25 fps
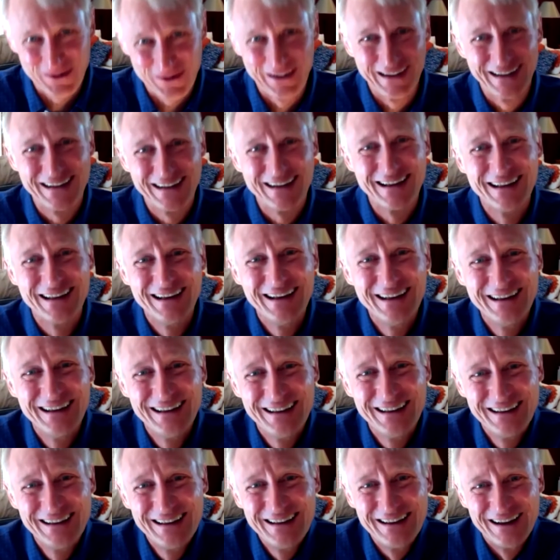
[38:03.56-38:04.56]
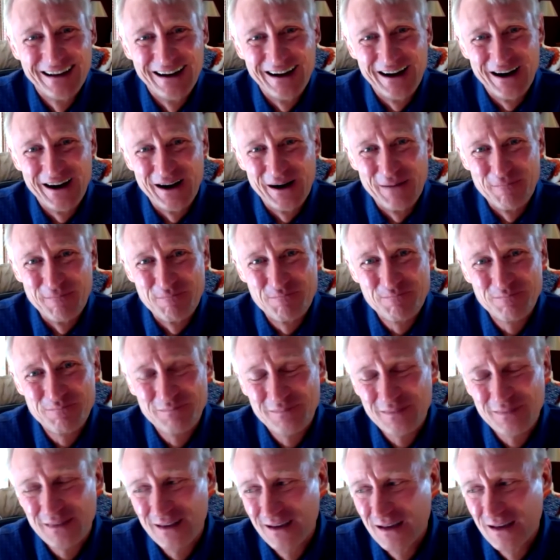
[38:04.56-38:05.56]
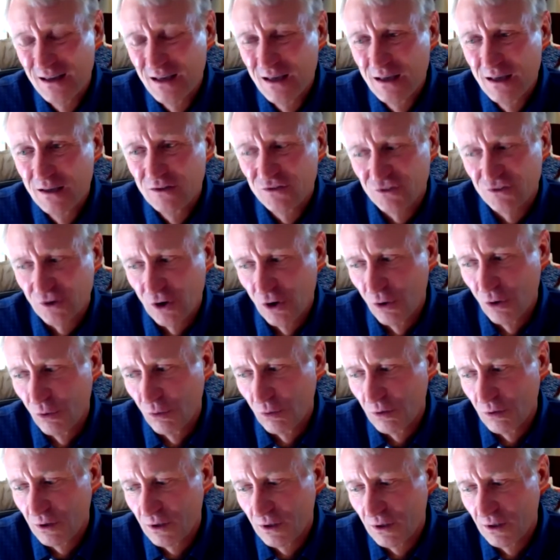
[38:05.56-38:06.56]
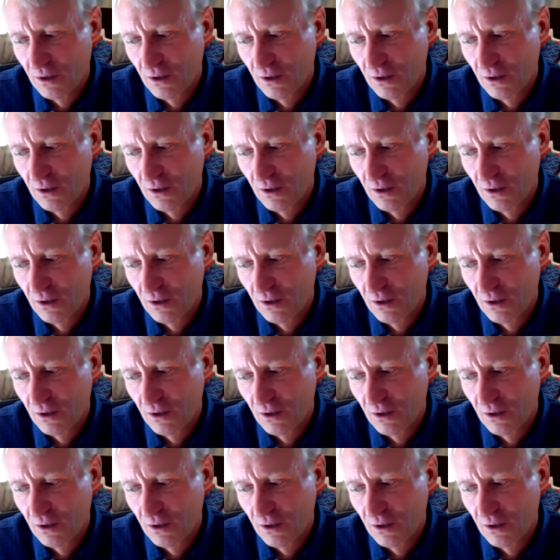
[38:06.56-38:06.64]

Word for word: right? Um, yeah. So